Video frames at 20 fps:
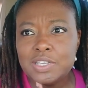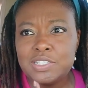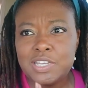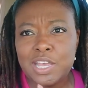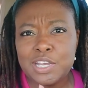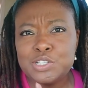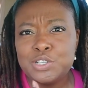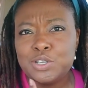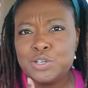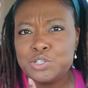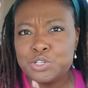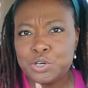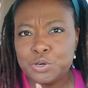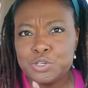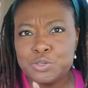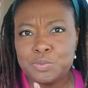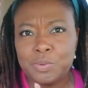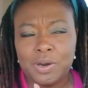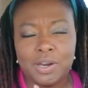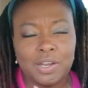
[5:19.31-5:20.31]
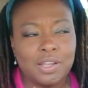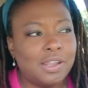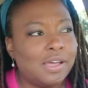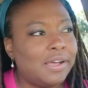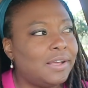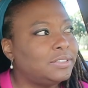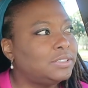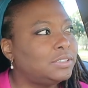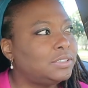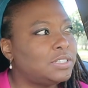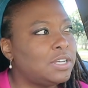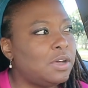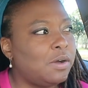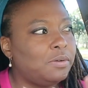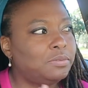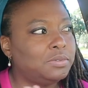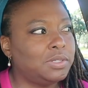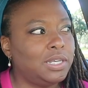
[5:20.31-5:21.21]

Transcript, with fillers: It's actually a church parking lot, so I'm